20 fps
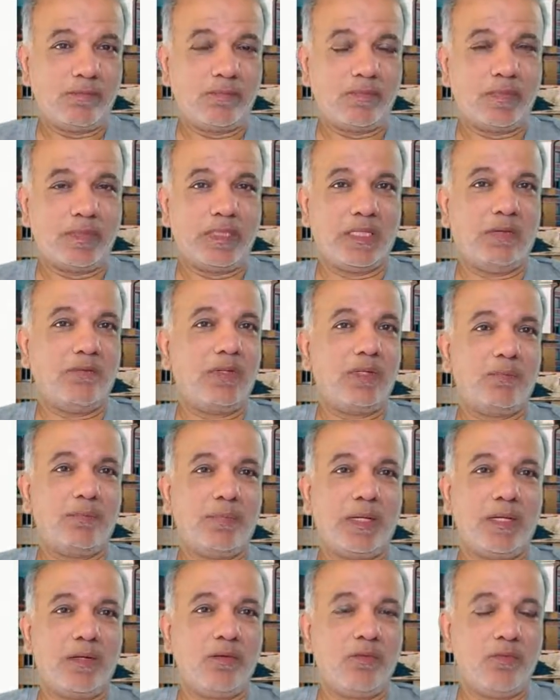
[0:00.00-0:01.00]
they will
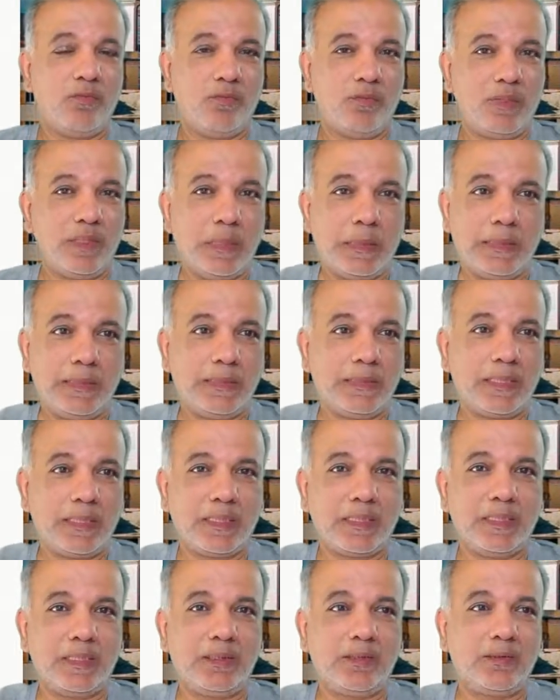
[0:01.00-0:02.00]
spend 30
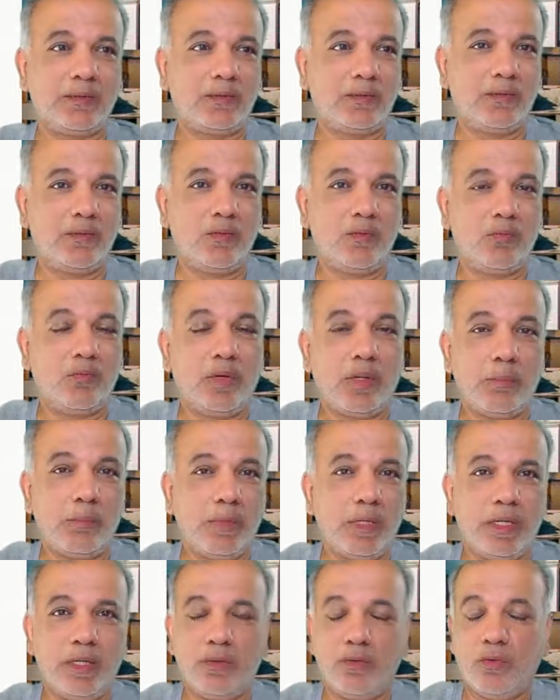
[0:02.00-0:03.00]
seconds, 1
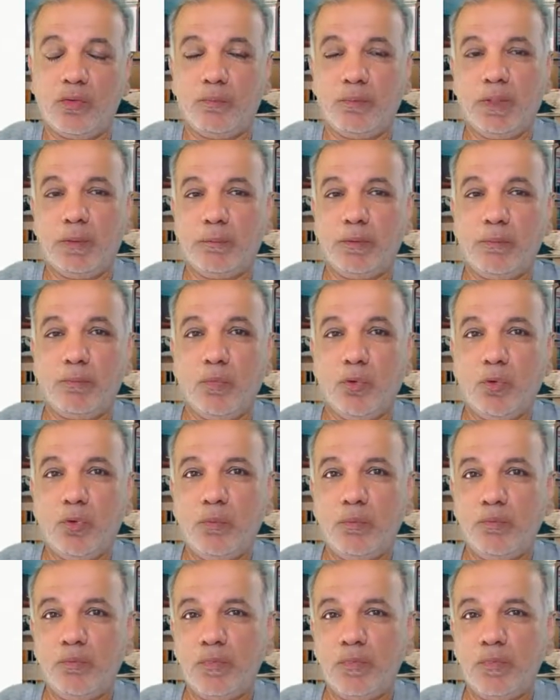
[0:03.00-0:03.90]
minute, or maybe more